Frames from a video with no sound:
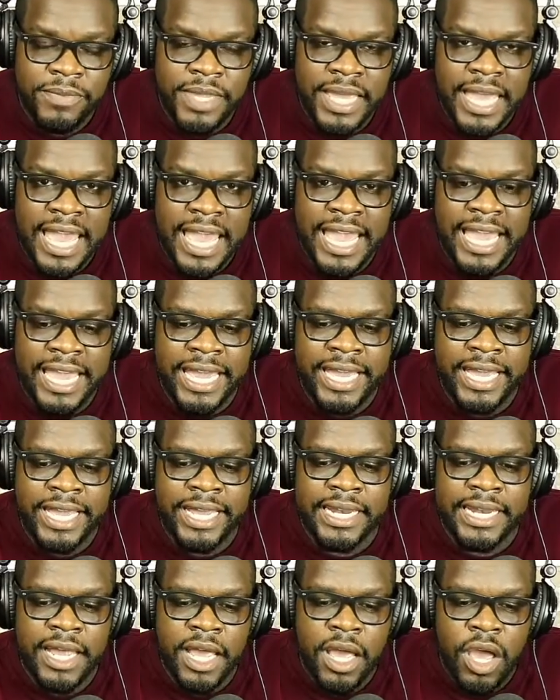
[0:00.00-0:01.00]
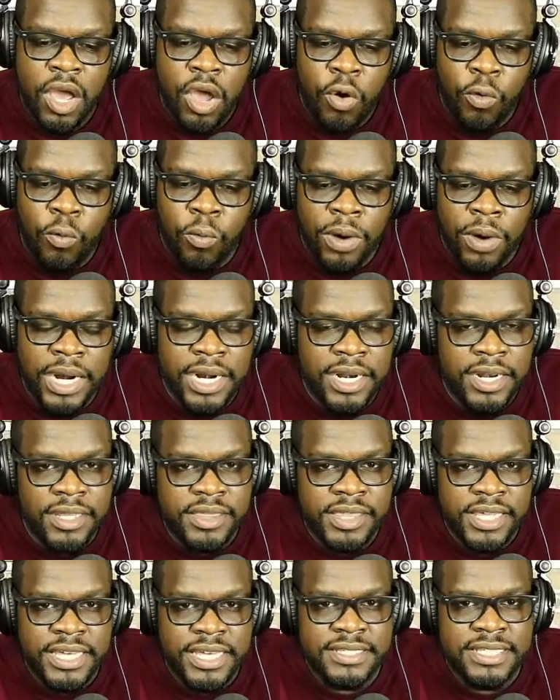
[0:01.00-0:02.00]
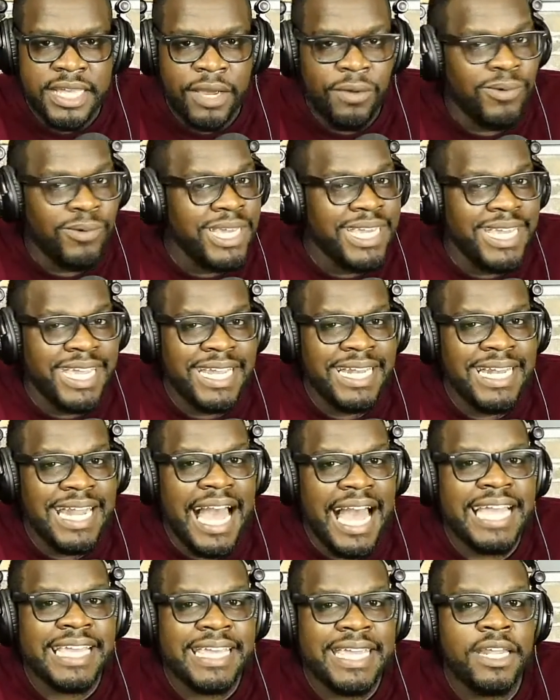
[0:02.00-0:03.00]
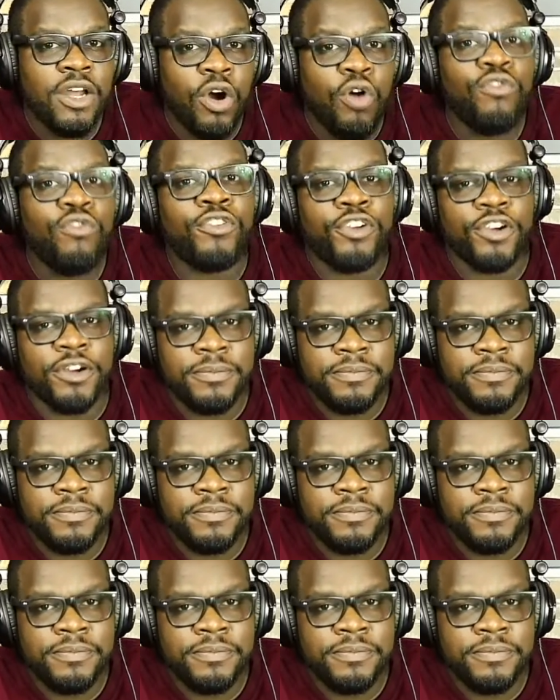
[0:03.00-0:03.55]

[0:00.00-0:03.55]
And one of the things that we cannot get over